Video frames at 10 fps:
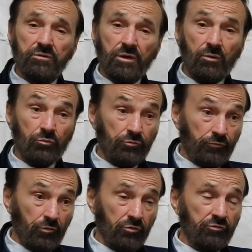I was
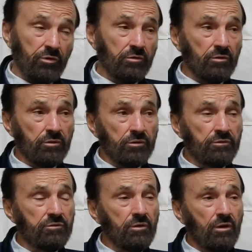first on the
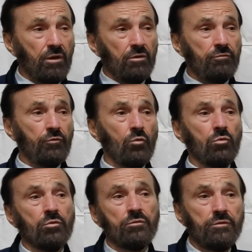list
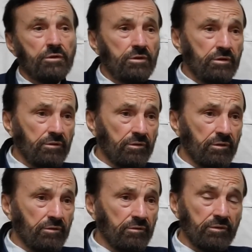for the
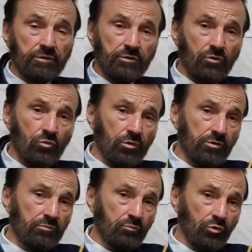Illinois
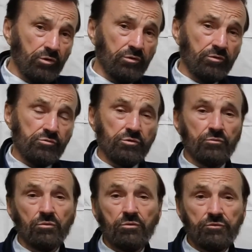Brigadier
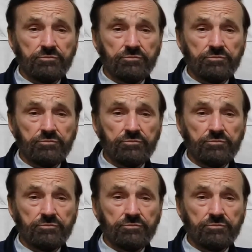Generals.